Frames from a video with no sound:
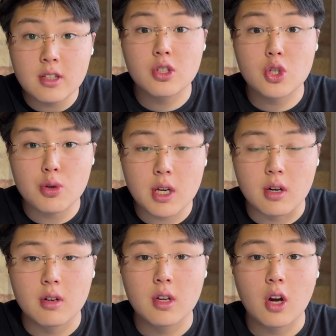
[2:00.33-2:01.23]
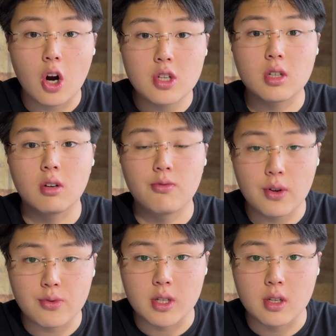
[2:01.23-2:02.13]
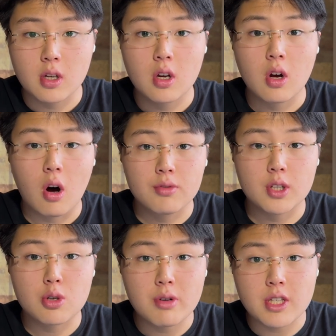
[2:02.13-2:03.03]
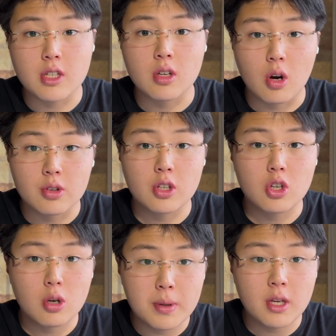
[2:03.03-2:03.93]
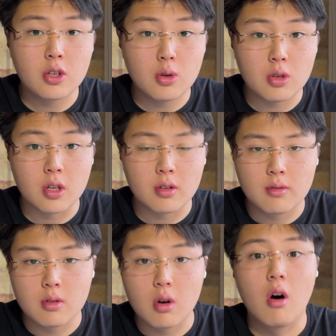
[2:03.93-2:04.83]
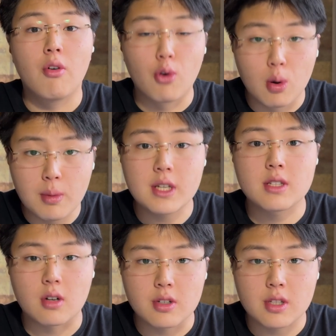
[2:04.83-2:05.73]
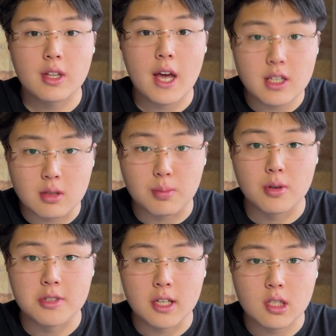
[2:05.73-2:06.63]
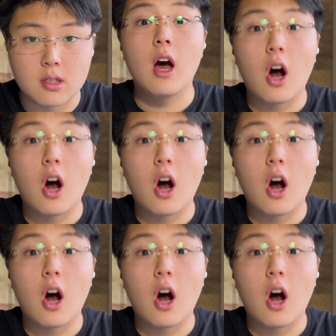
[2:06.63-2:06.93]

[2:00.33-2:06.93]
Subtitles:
to trigger Article 50 of the Treaty on the European Union, formally starting the exit process.